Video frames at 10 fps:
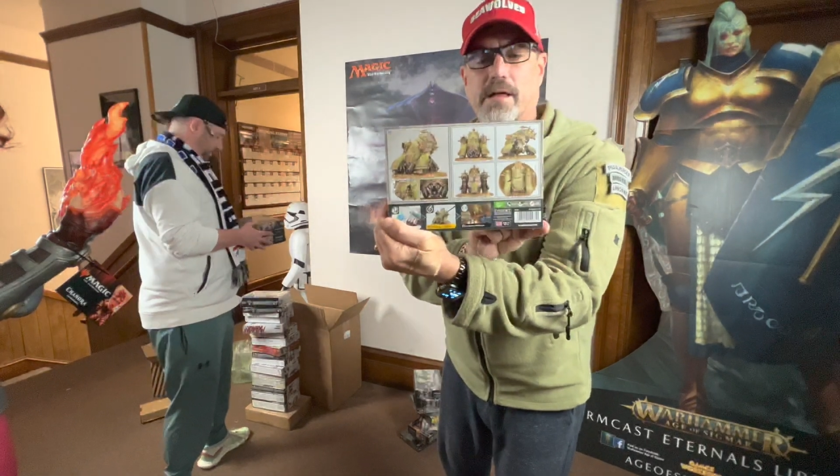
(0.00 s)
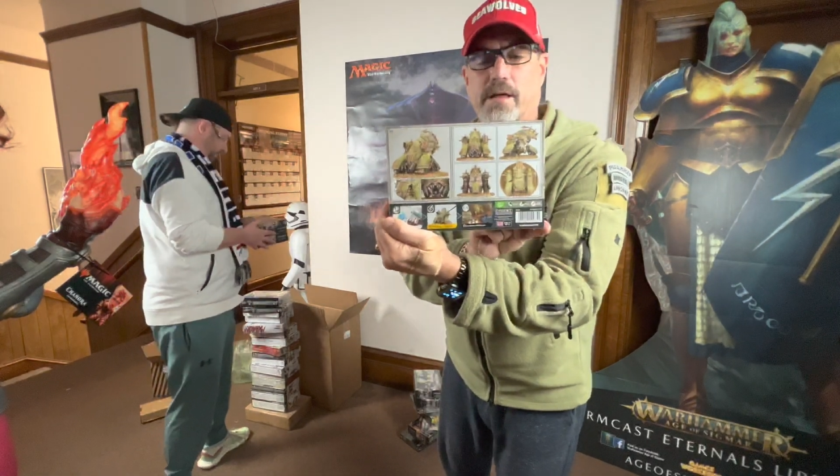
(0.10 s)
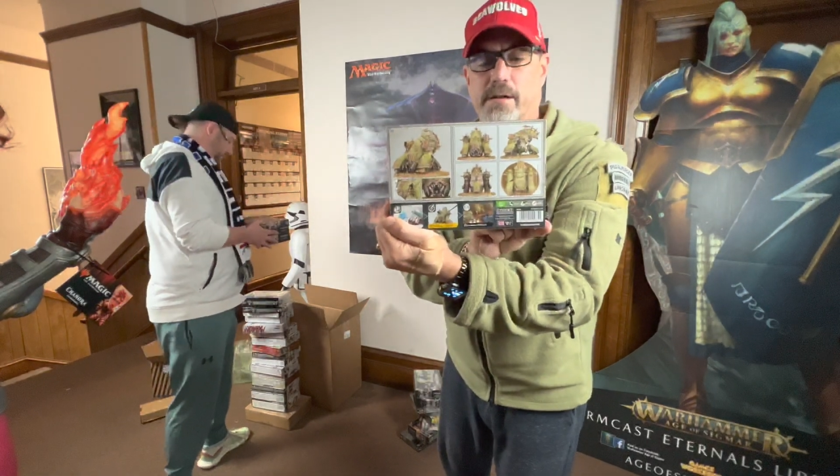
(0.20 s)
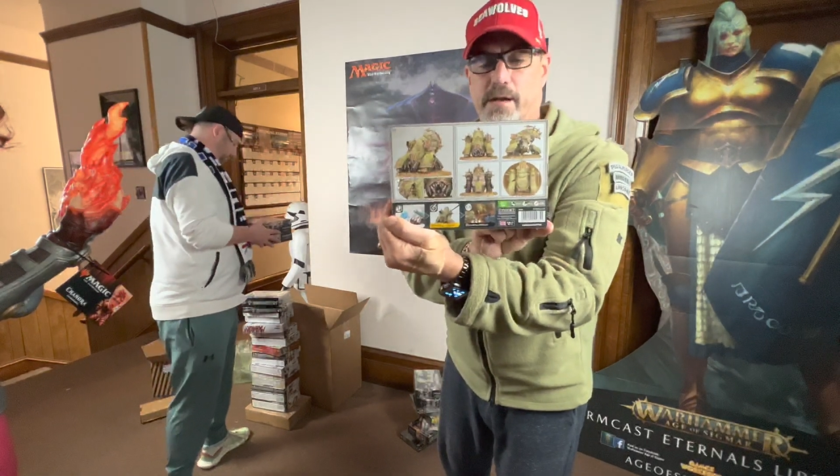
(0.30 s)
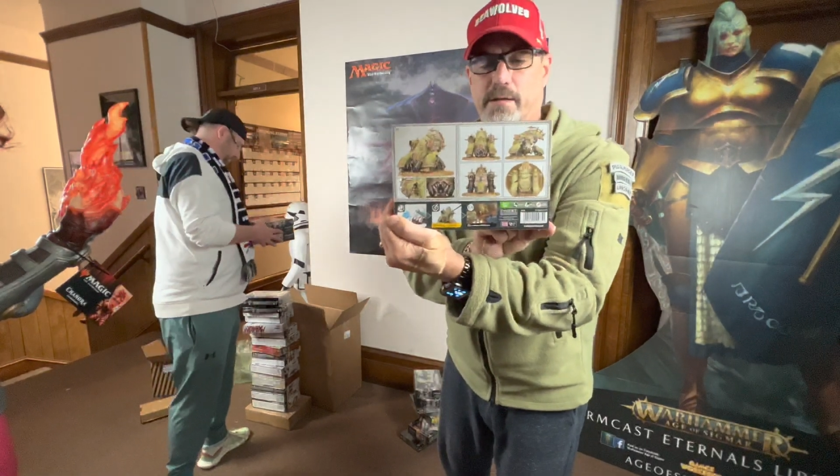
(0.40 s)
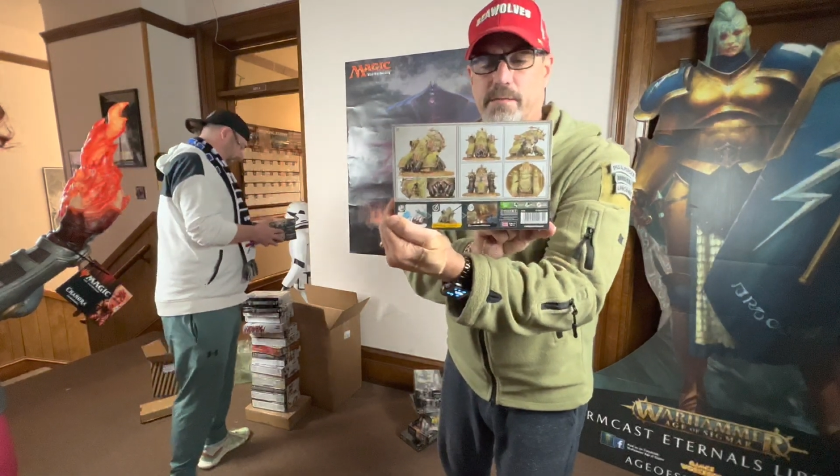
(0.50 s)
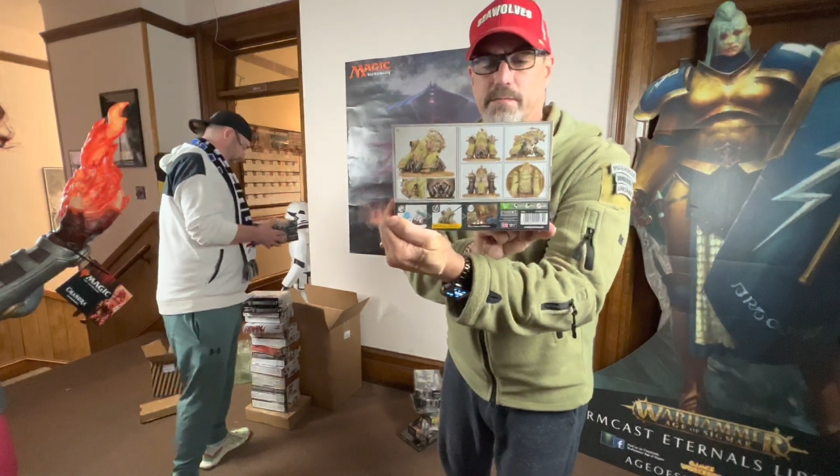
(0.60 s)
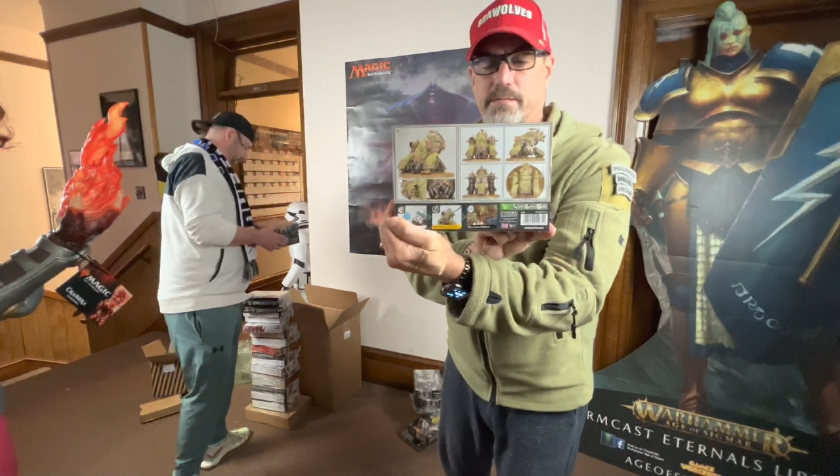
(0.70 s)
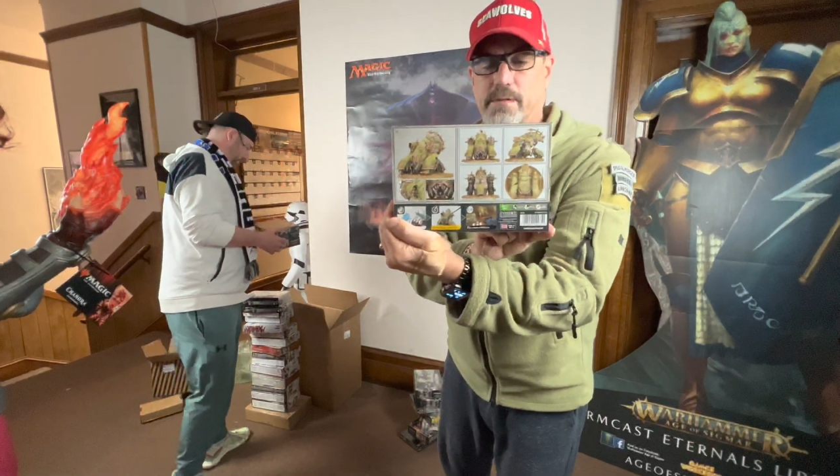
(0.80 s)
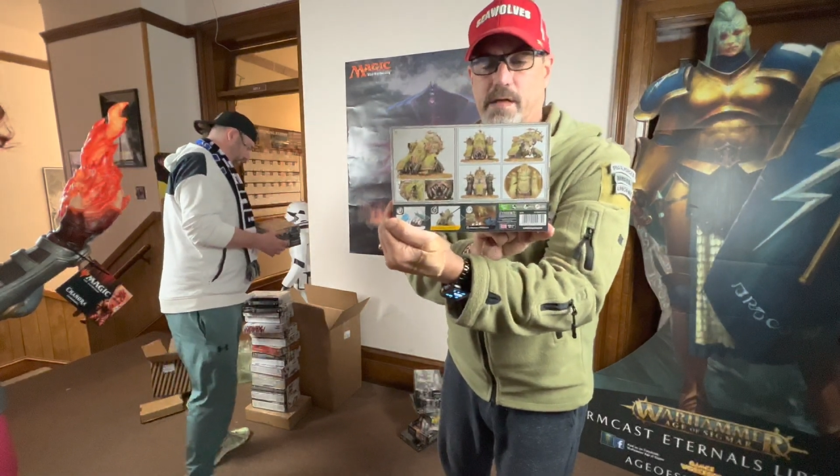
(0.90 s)
on
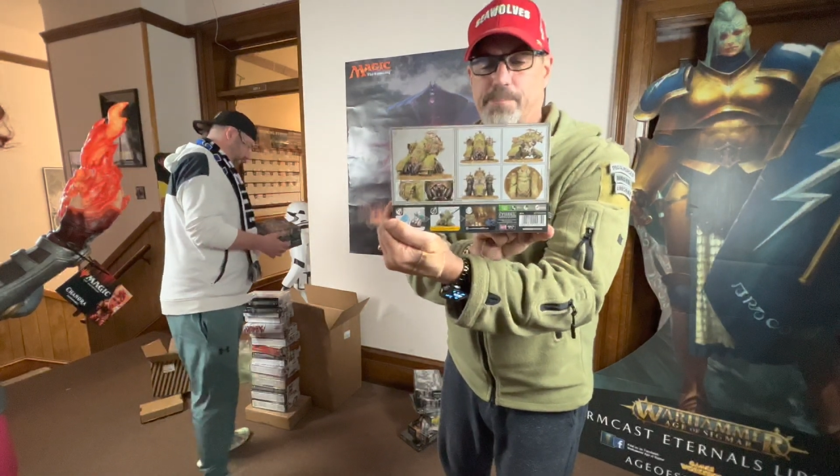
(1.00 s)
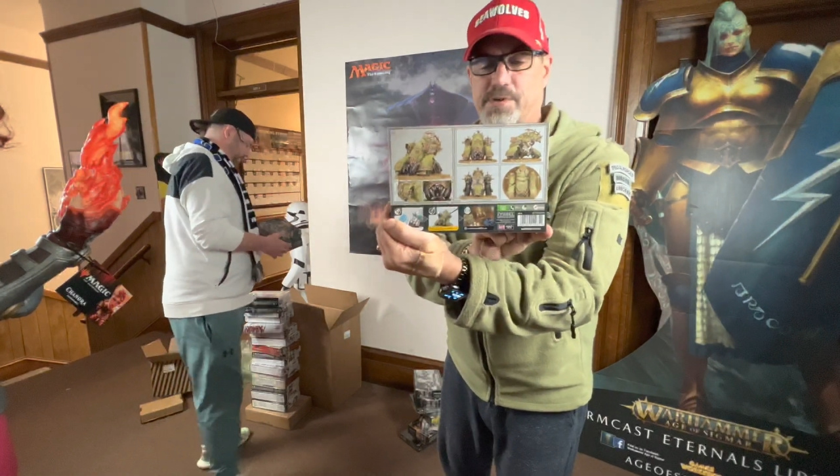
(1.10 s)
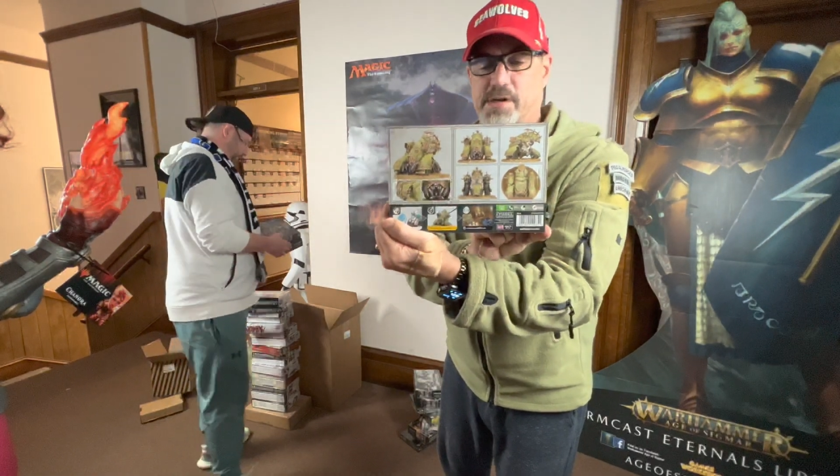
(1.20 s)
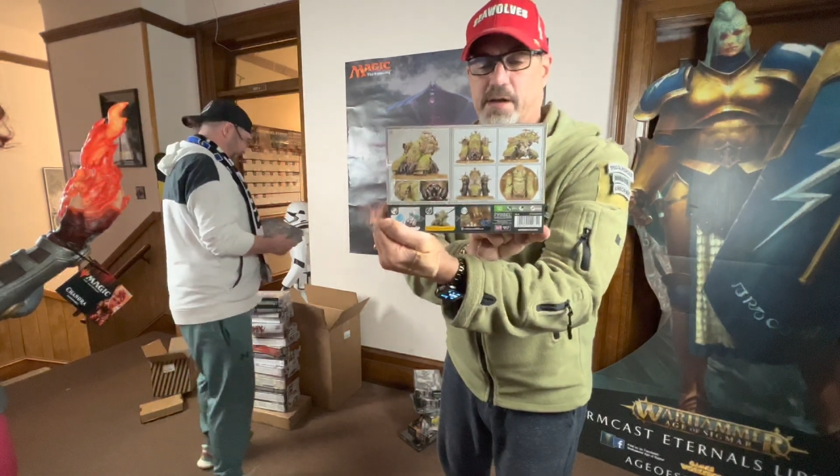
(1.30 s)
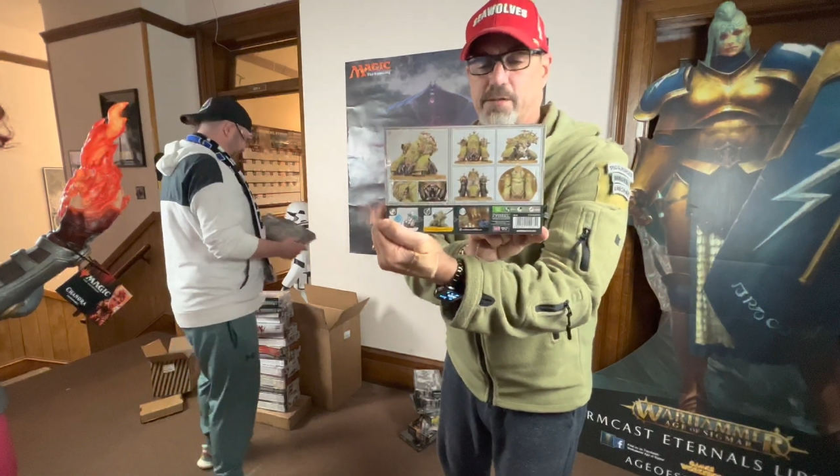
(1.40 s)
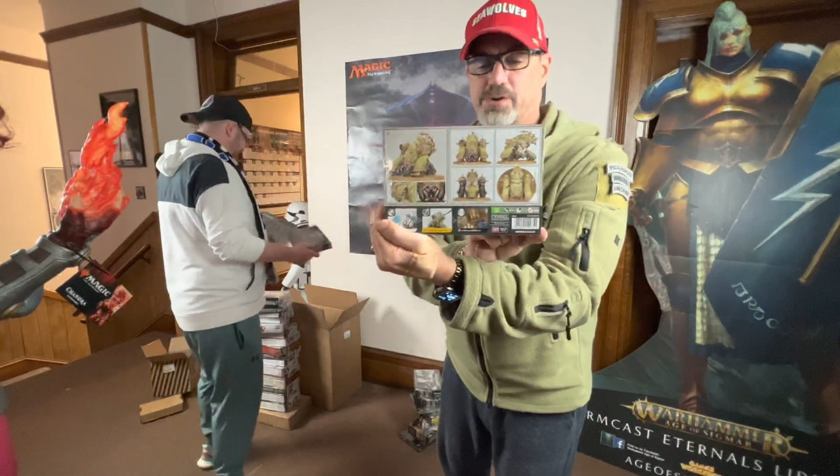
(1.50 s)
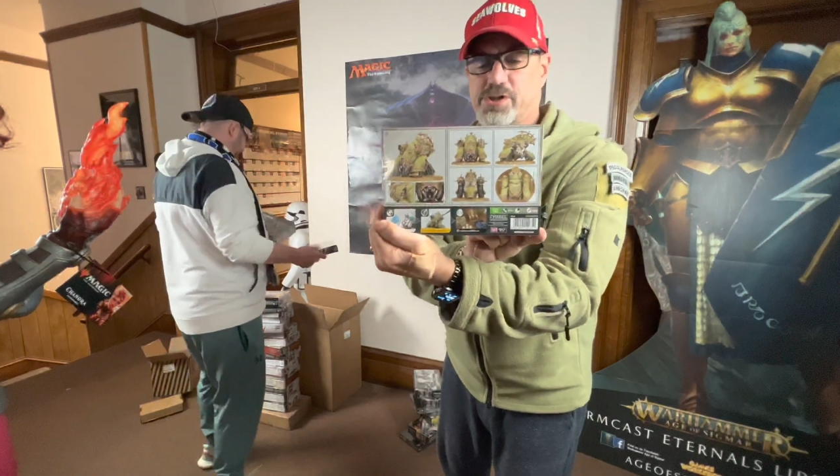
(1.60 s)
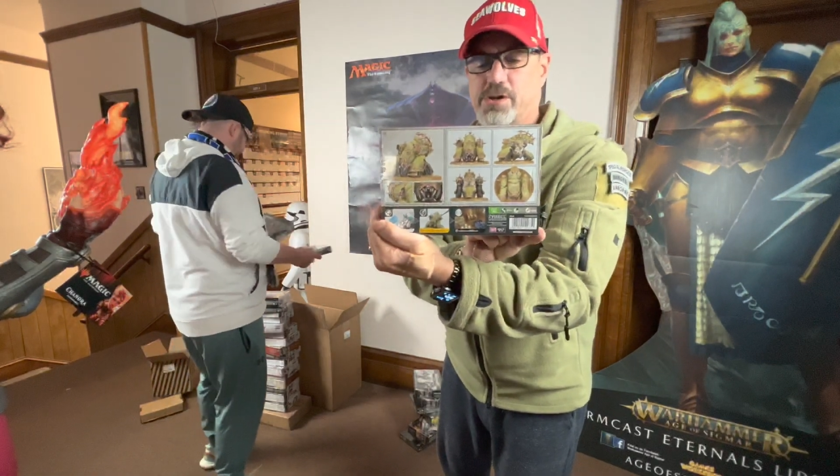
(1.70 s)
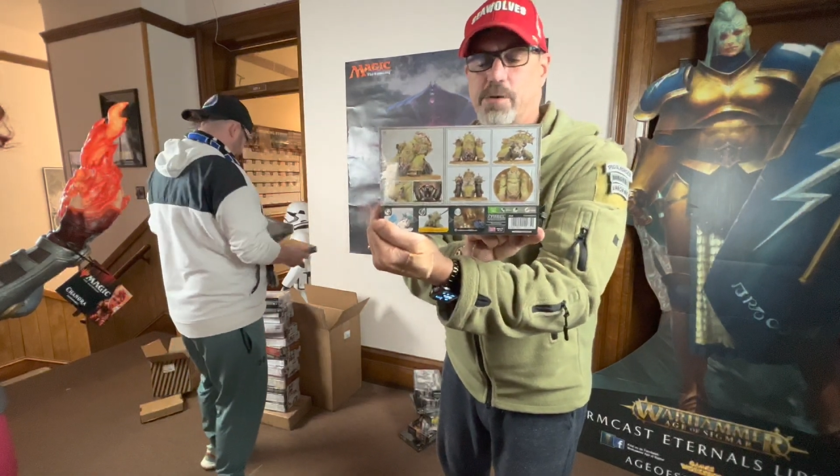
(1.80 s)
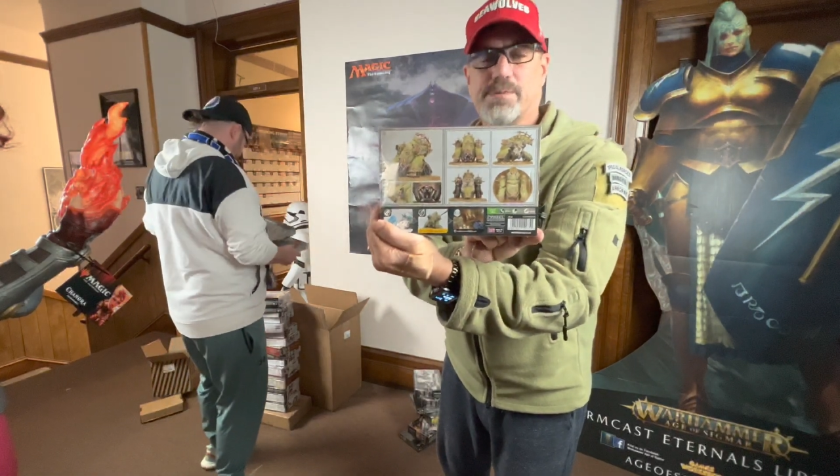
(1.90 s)
that particular
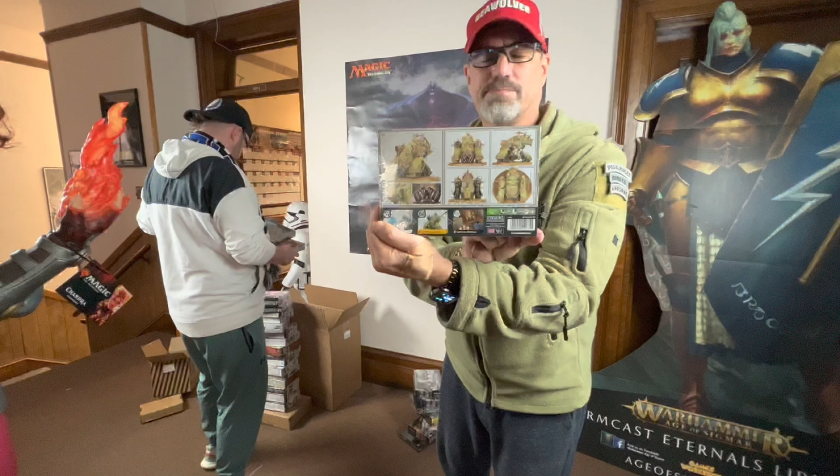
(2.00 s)
sculpt.